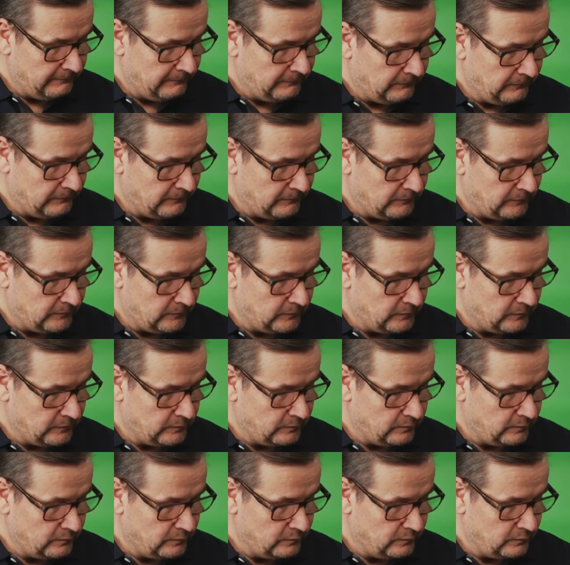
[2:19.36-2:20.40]

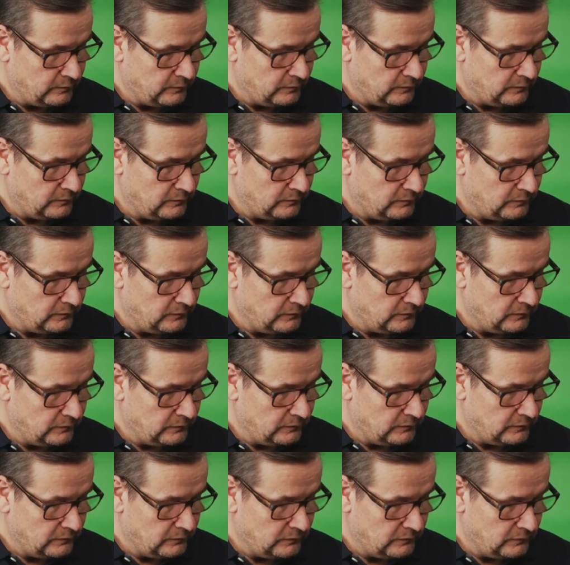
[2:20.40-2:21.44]

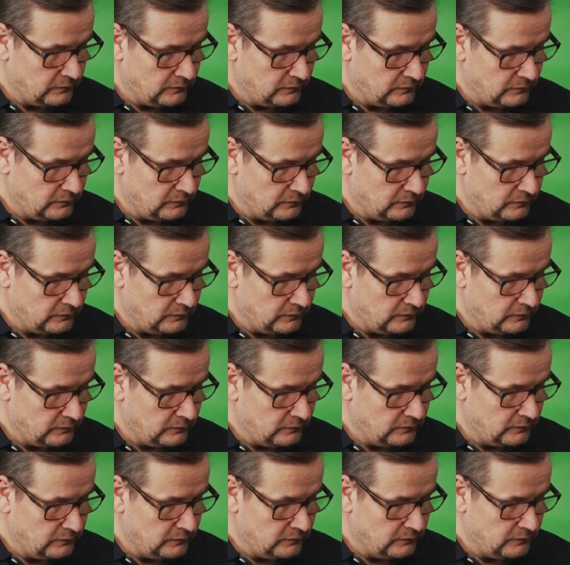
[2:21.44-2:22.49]

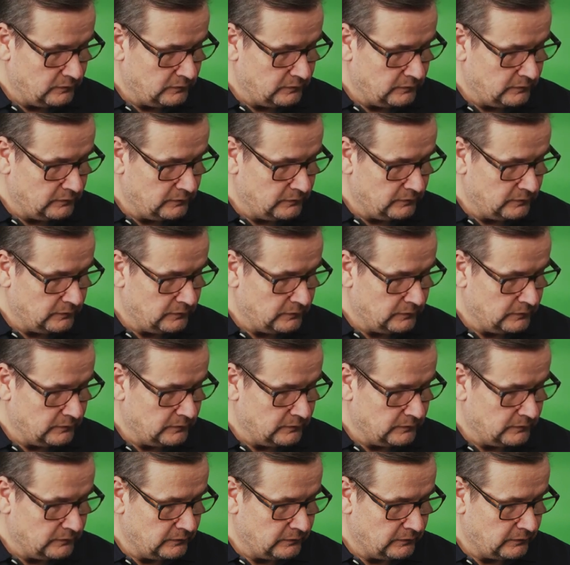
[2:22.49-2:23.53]

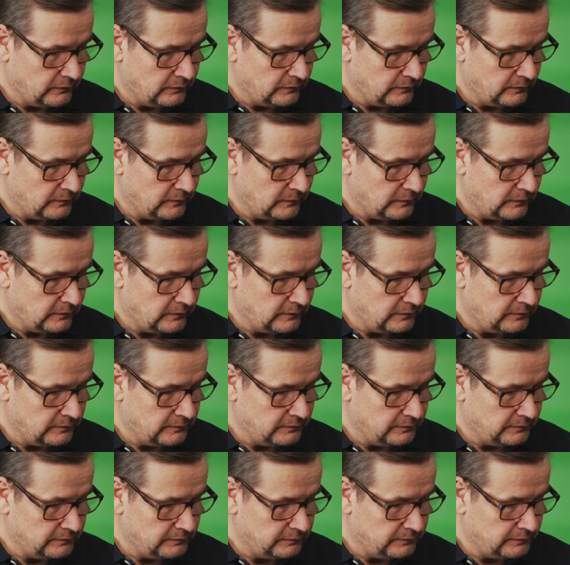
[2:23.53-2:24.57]

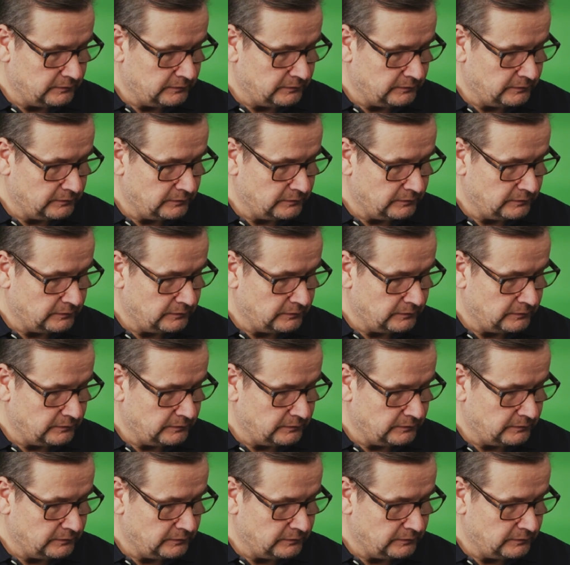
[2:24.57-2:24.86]
Nothing is said.